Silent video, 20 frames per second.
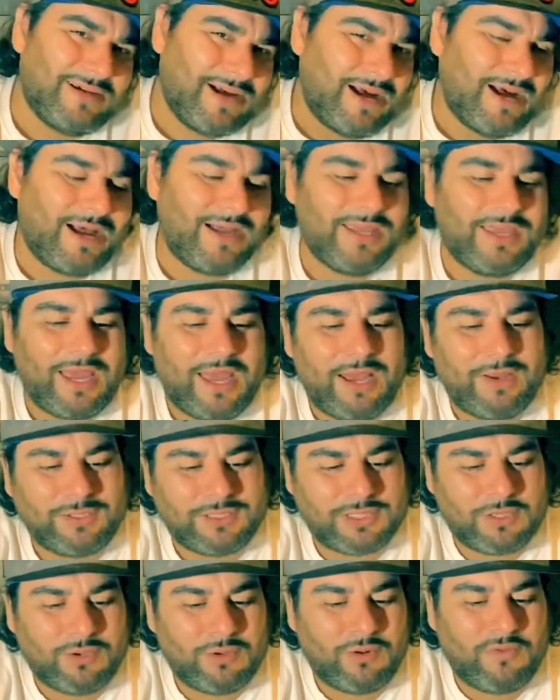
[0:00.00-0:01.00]
Yeah, it
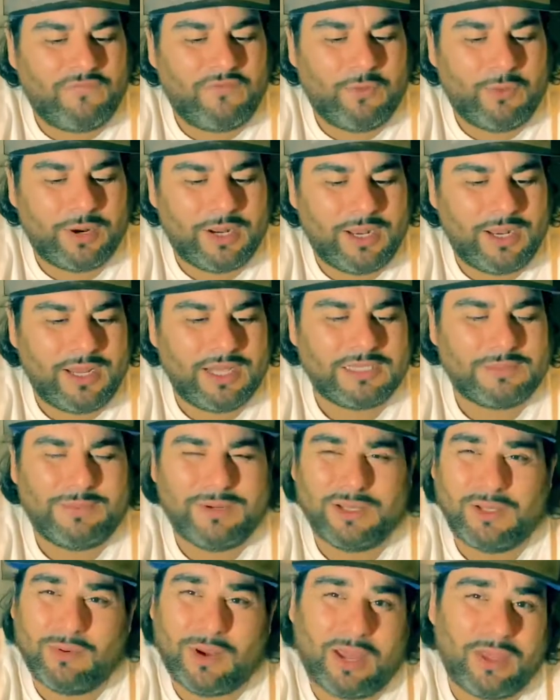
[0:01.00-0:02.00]
was cool for what it is,
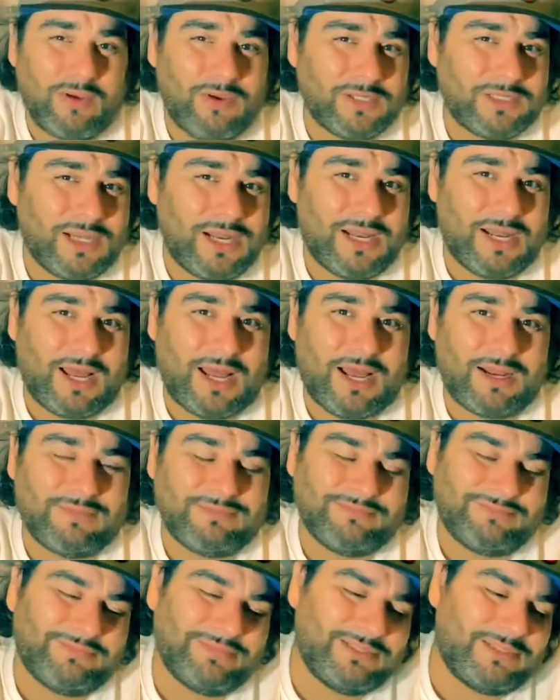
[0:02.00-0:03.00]
but do I use it a
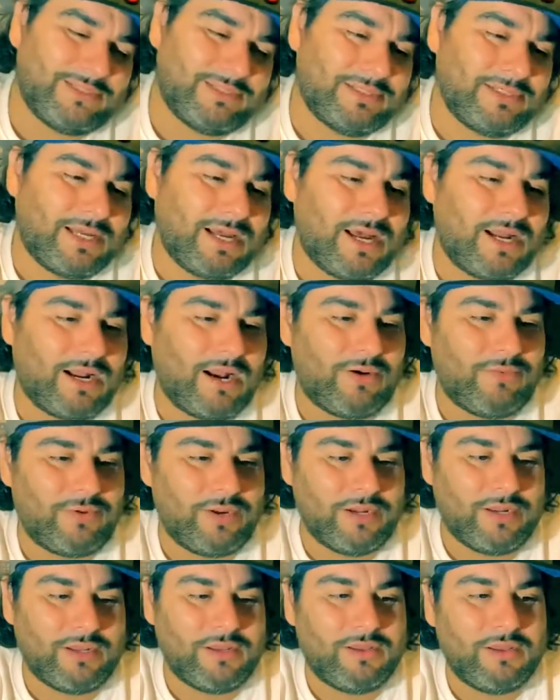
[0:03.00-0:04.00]
lot? Nah, not
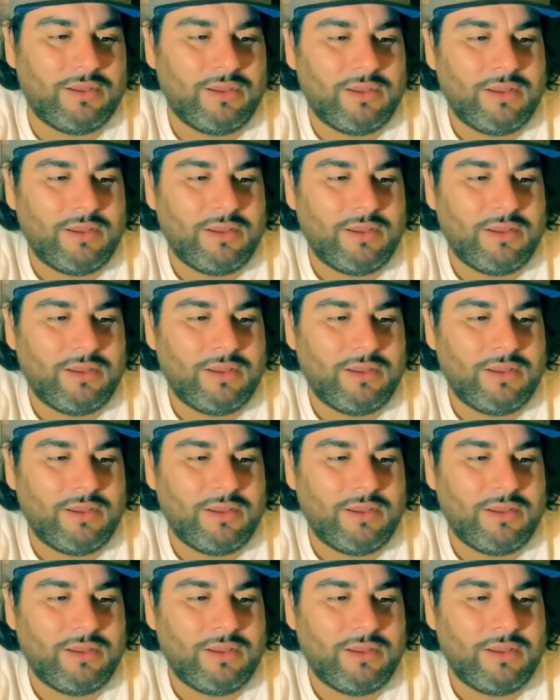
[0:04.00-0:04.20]
really.